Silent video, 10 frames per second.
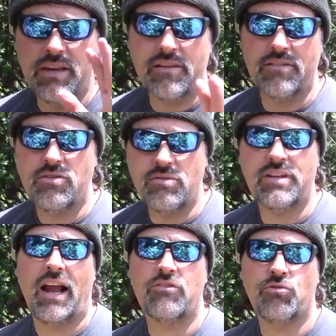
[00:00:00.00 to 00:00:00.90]
He doesn't do the
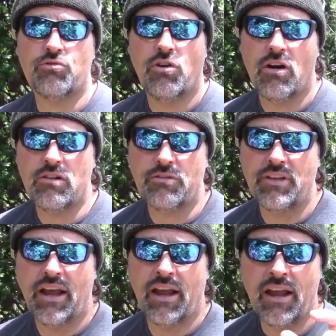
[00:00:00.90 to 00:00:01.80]
natural crawler
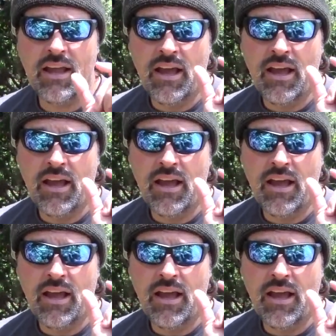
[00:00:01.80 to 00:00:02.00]
thing,